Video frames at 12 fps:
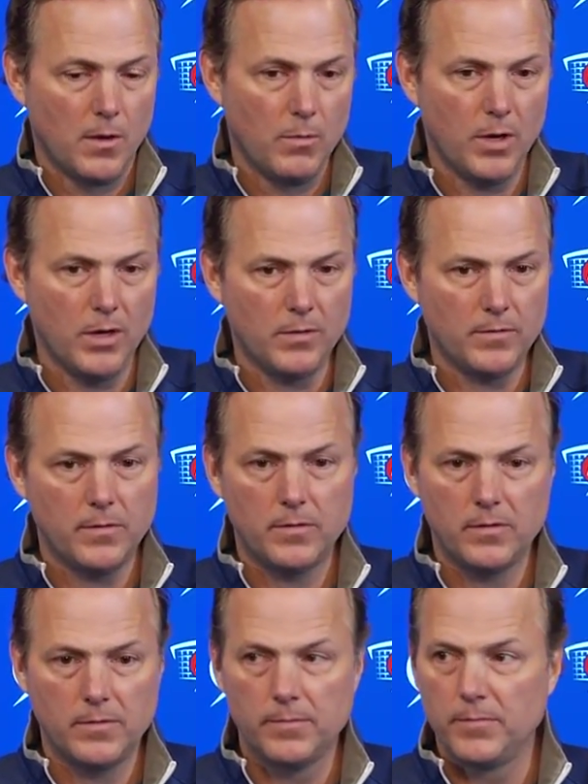Well,
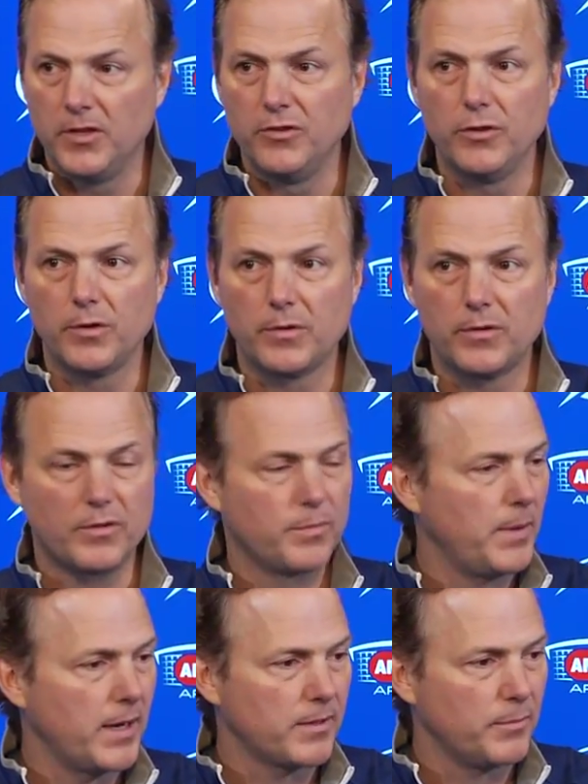did you
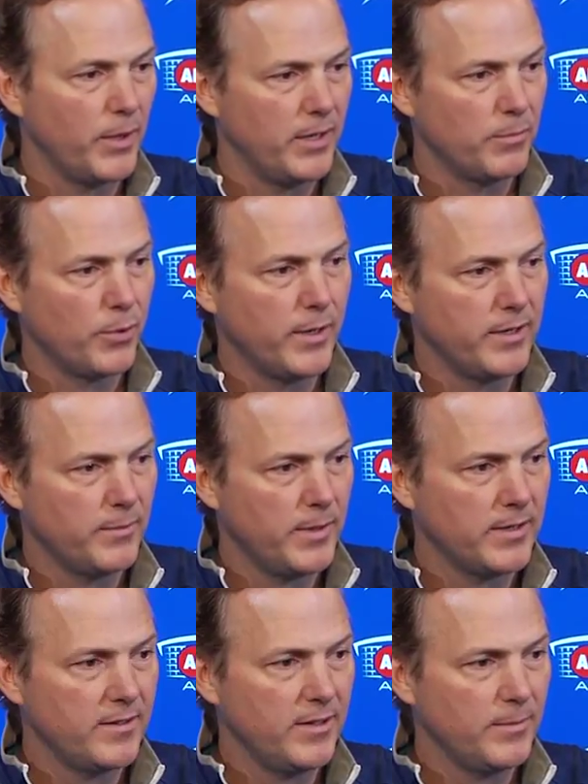expect Braden Point to
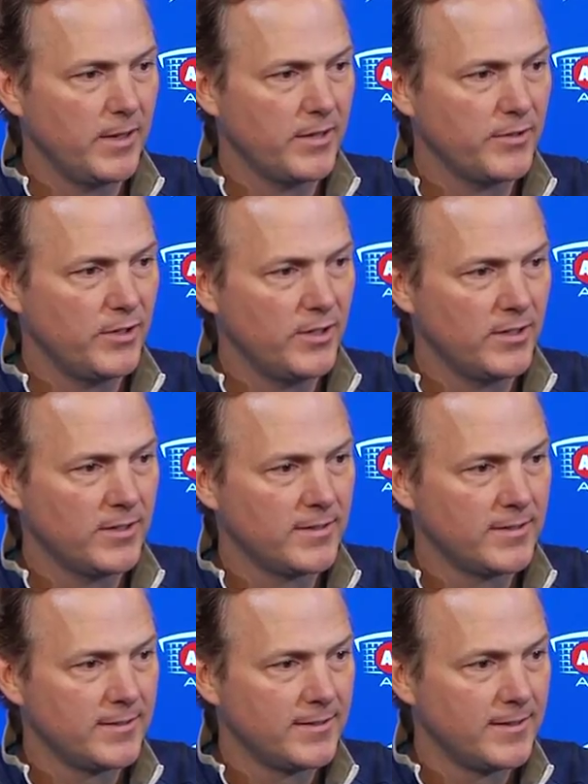make the team last year?
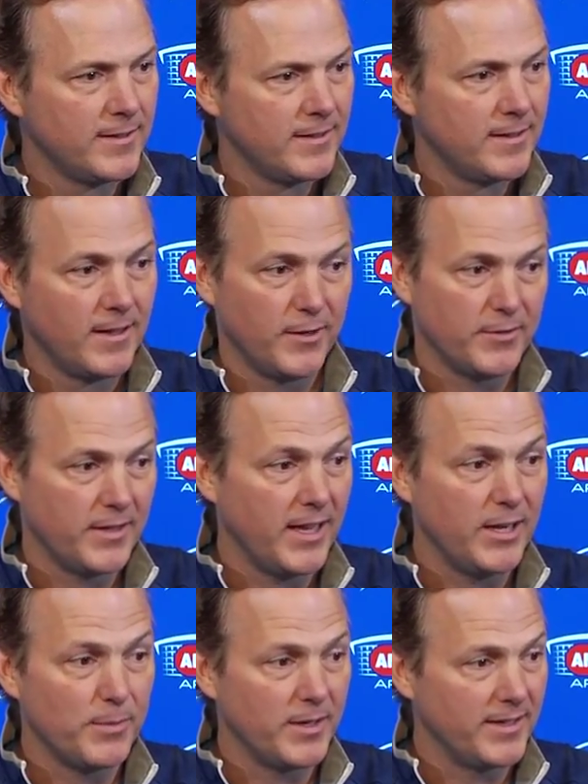I don't think
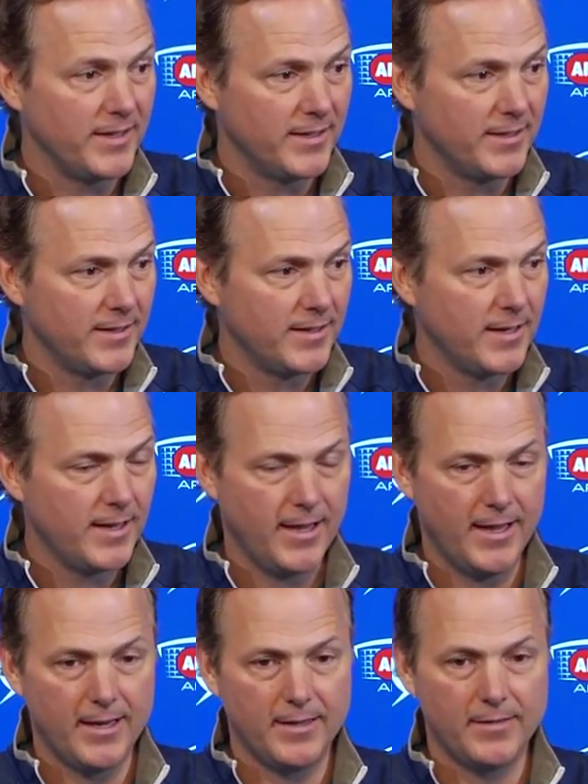anybody did,
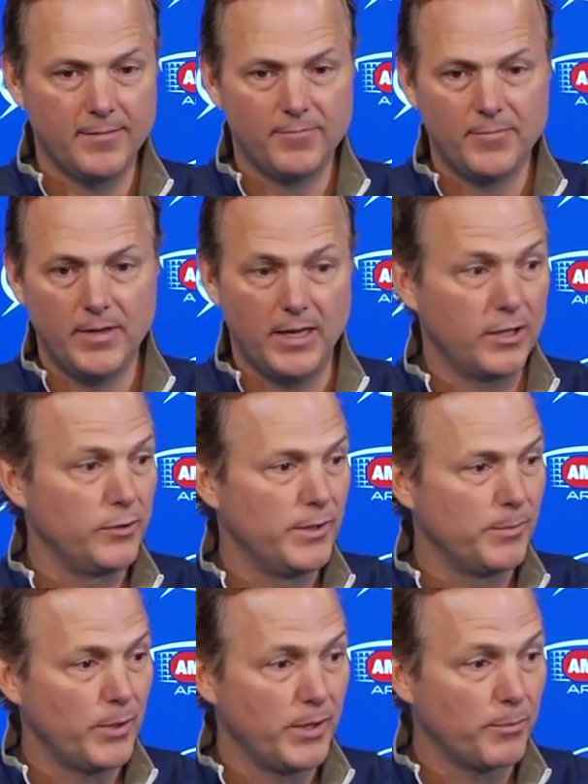and
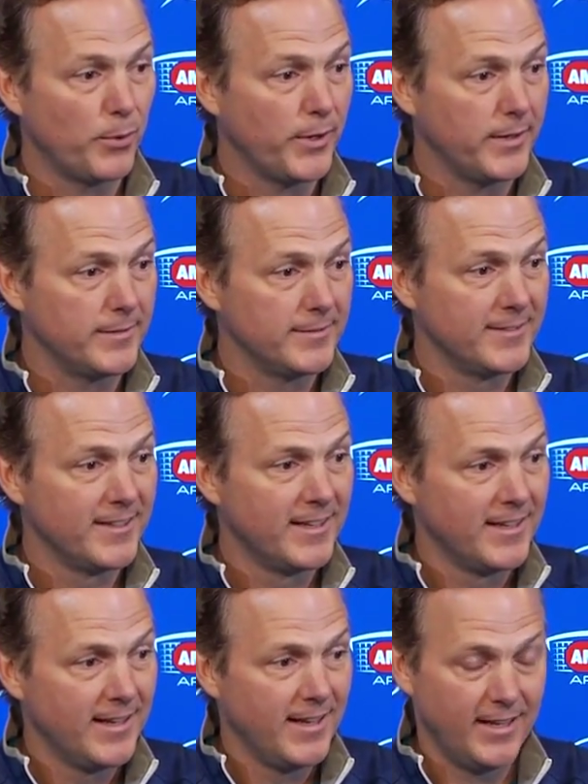including Braden Point.
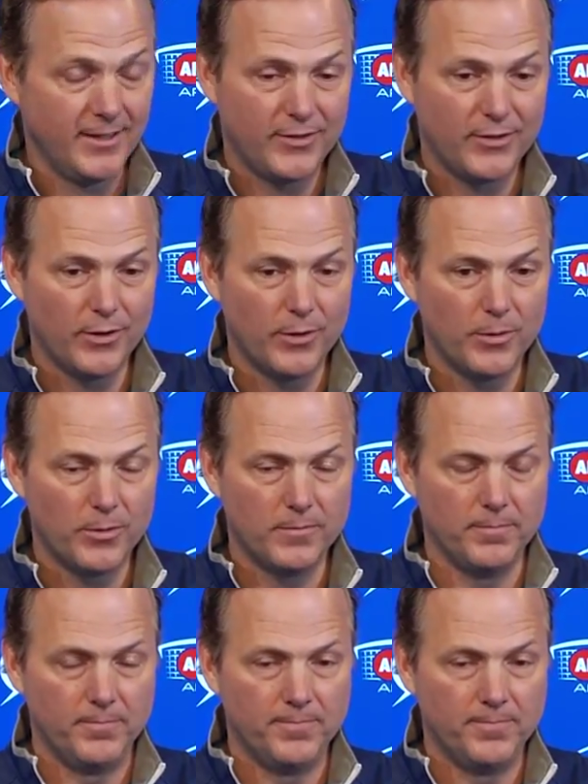And so,